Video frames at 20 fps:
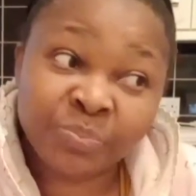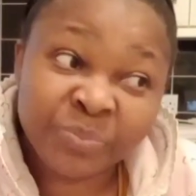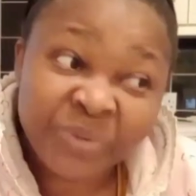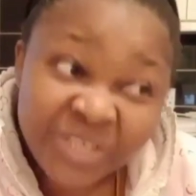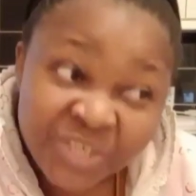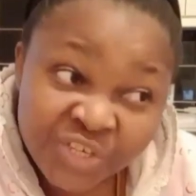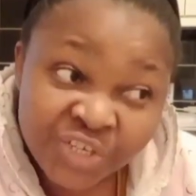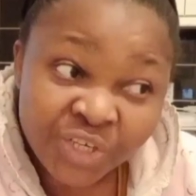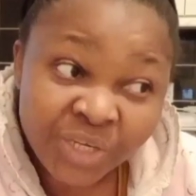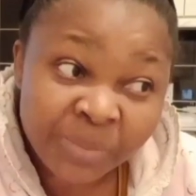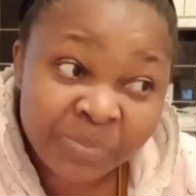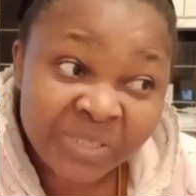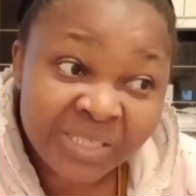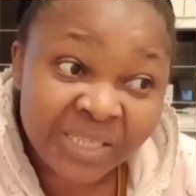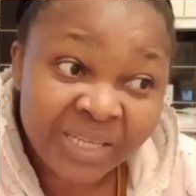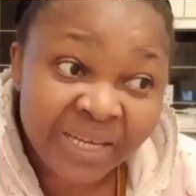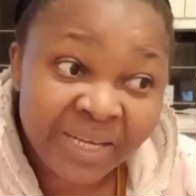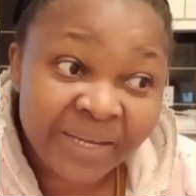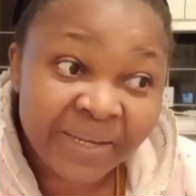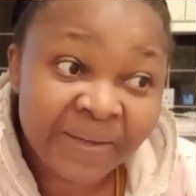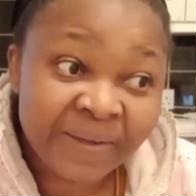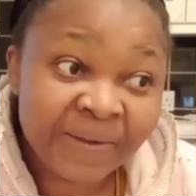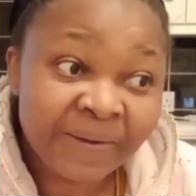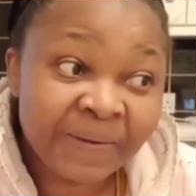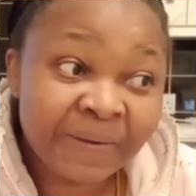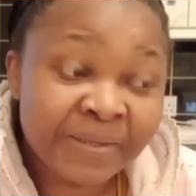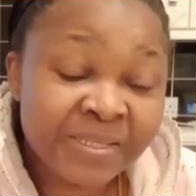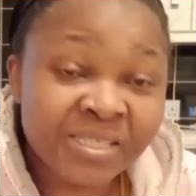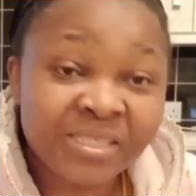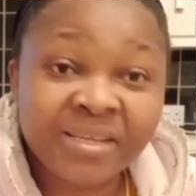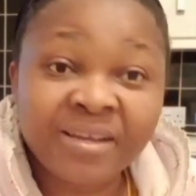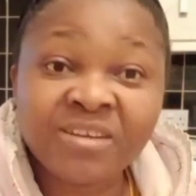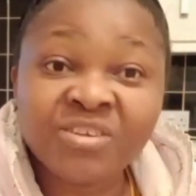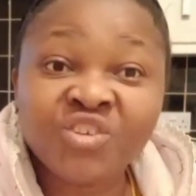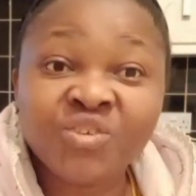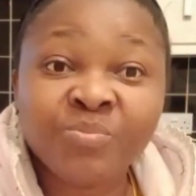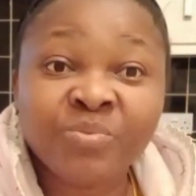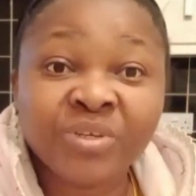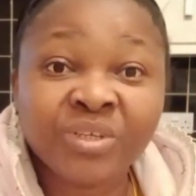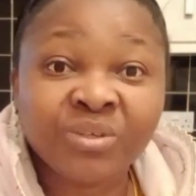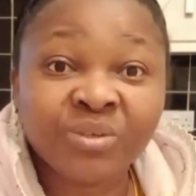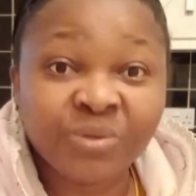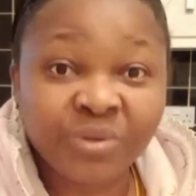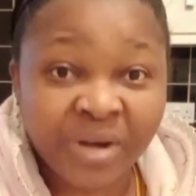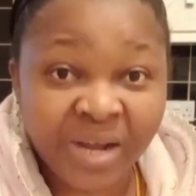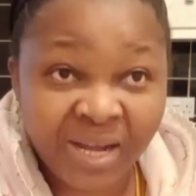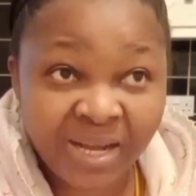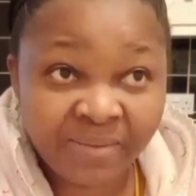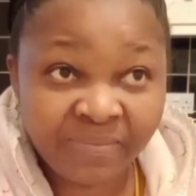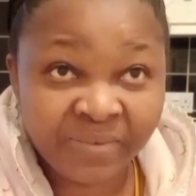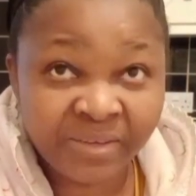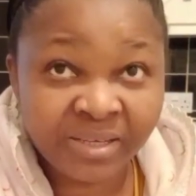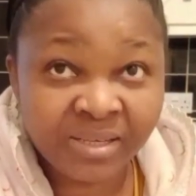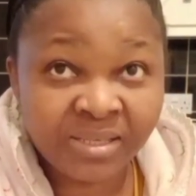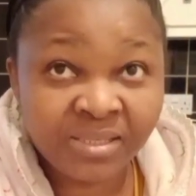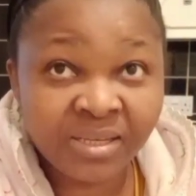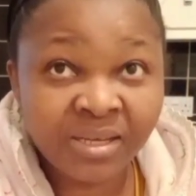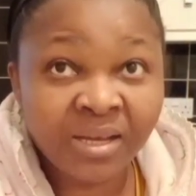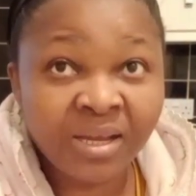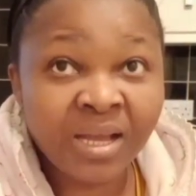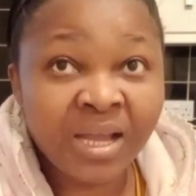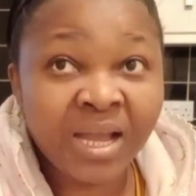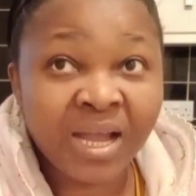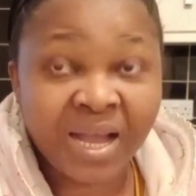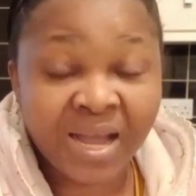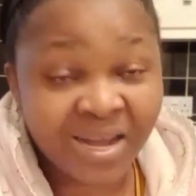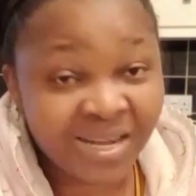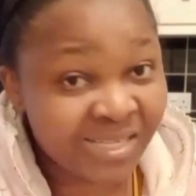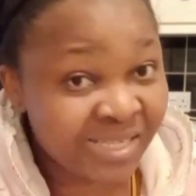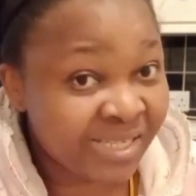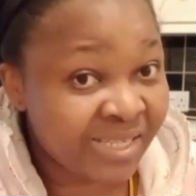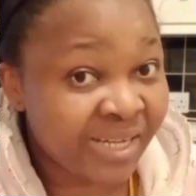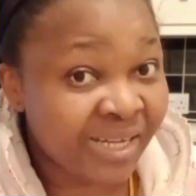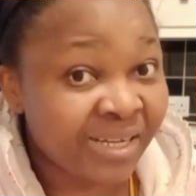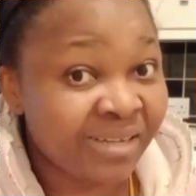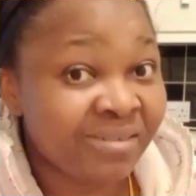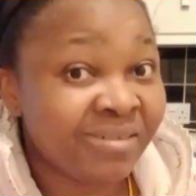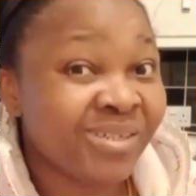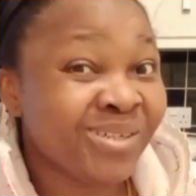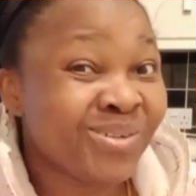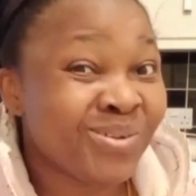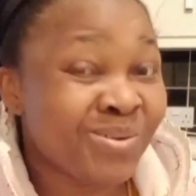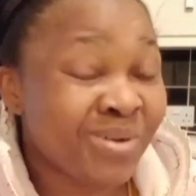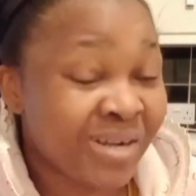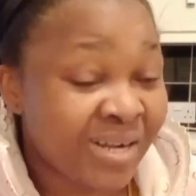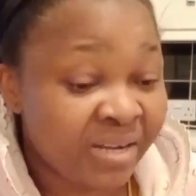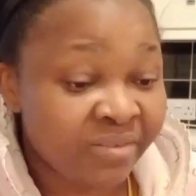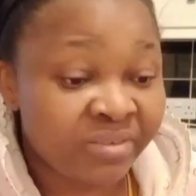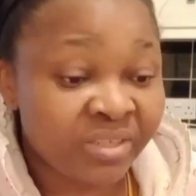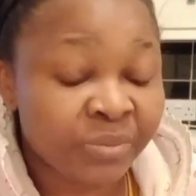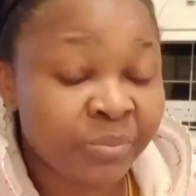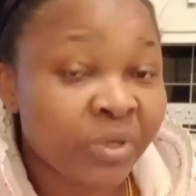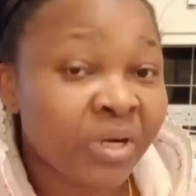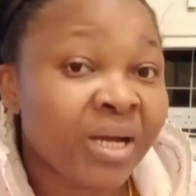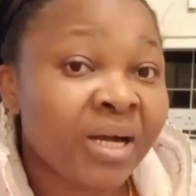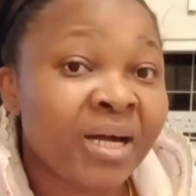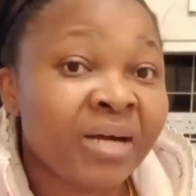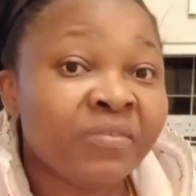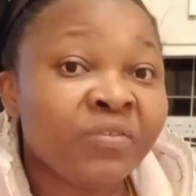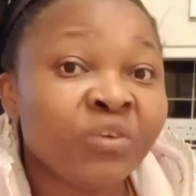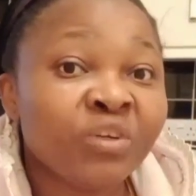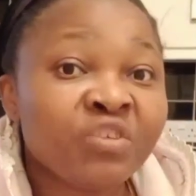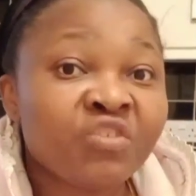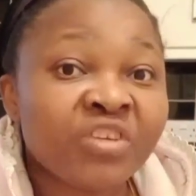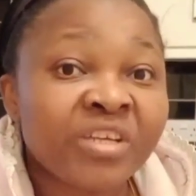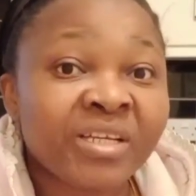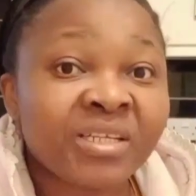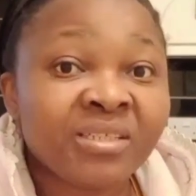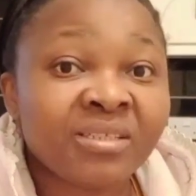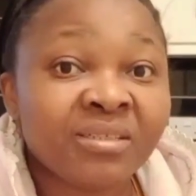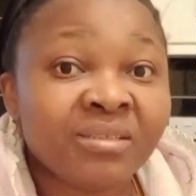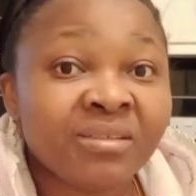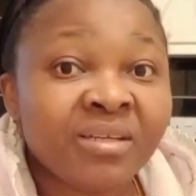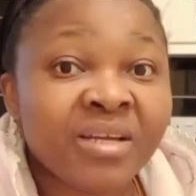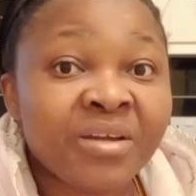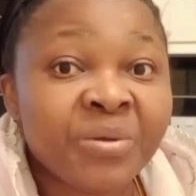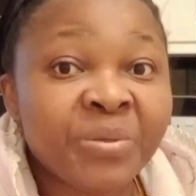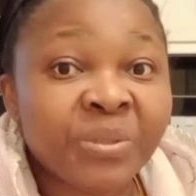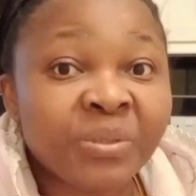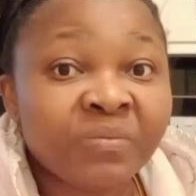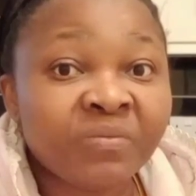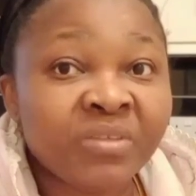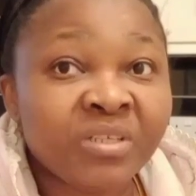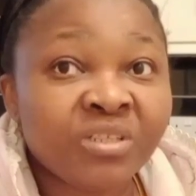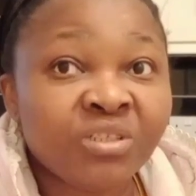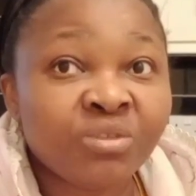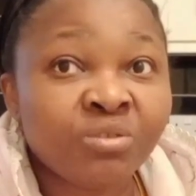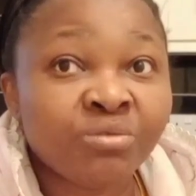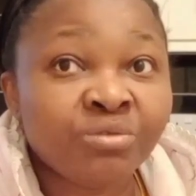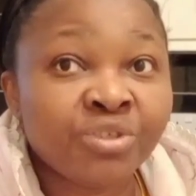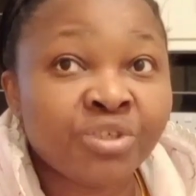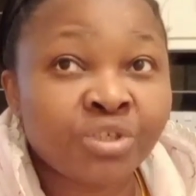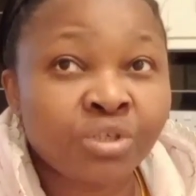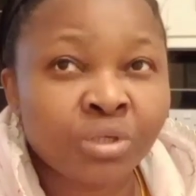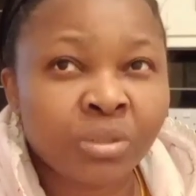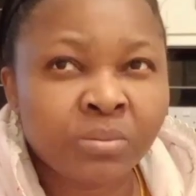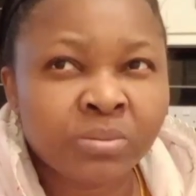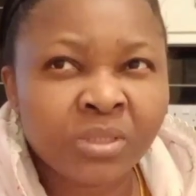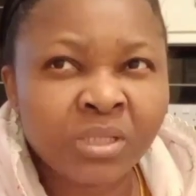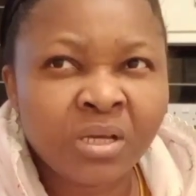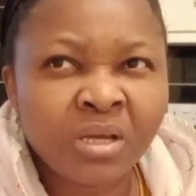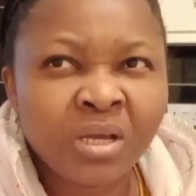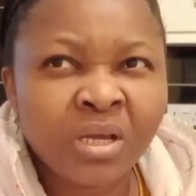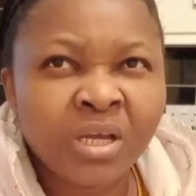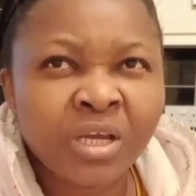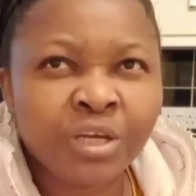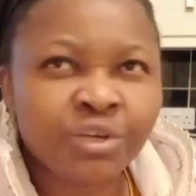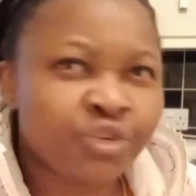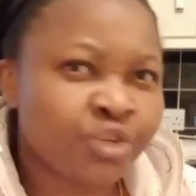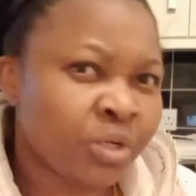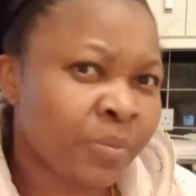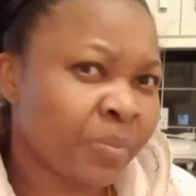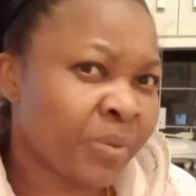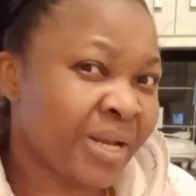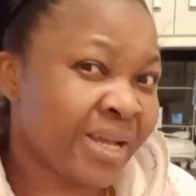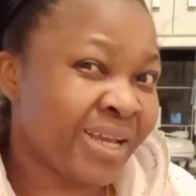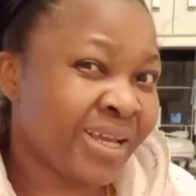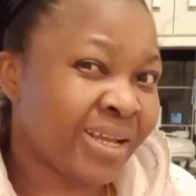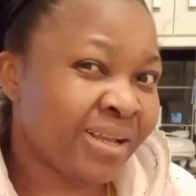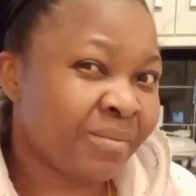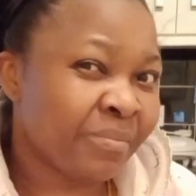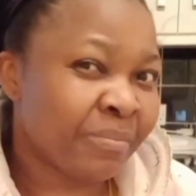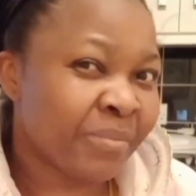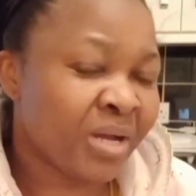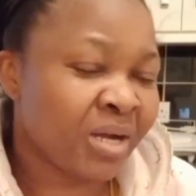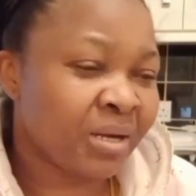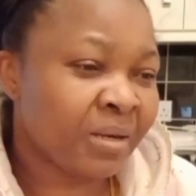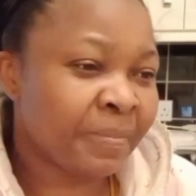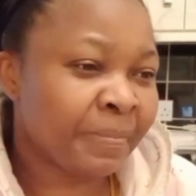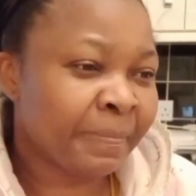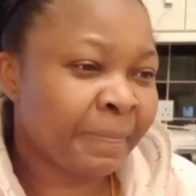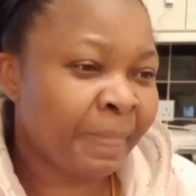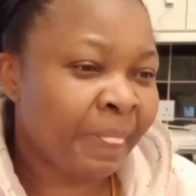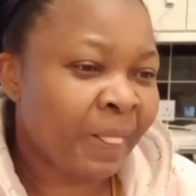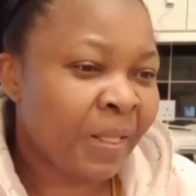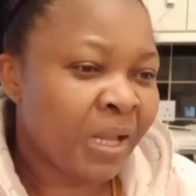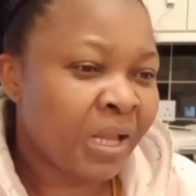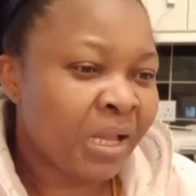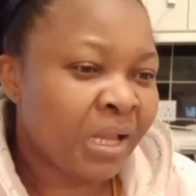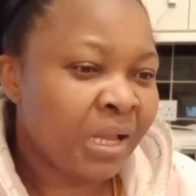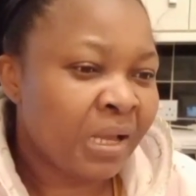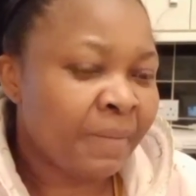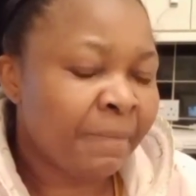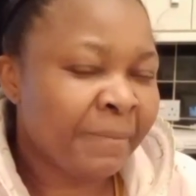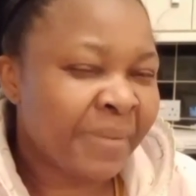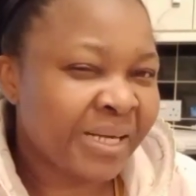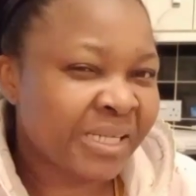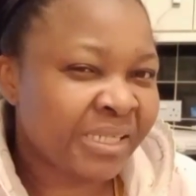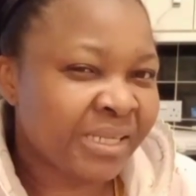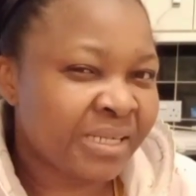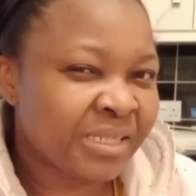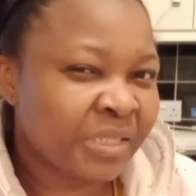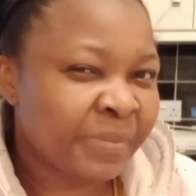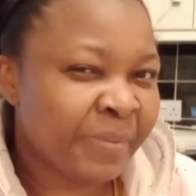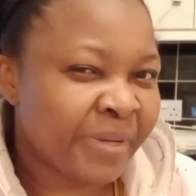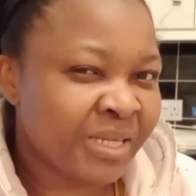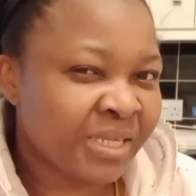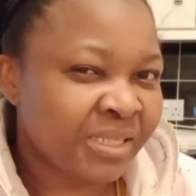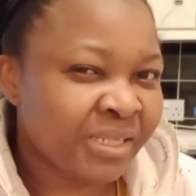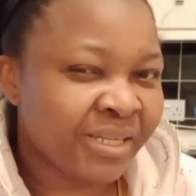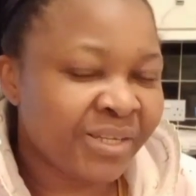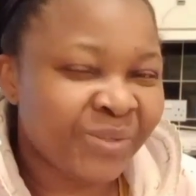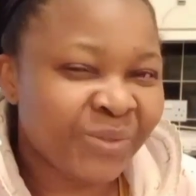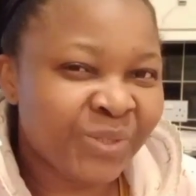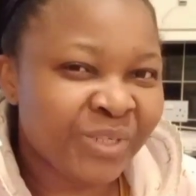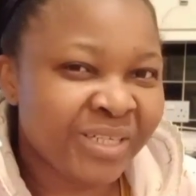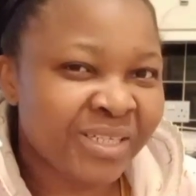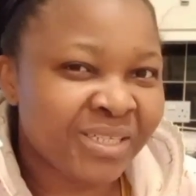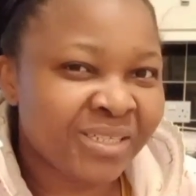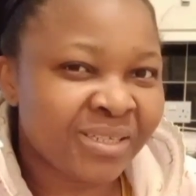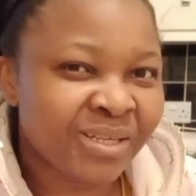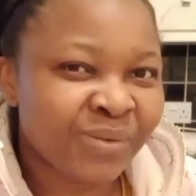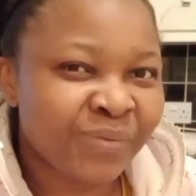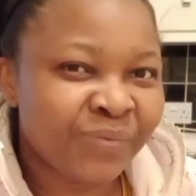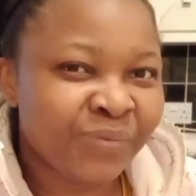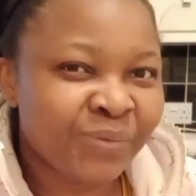Big shops like uh, Sainsbury could have it. Asda, they could have it, but I have not checked in any of these two shops a shop like um, and Spencer, you know, they sell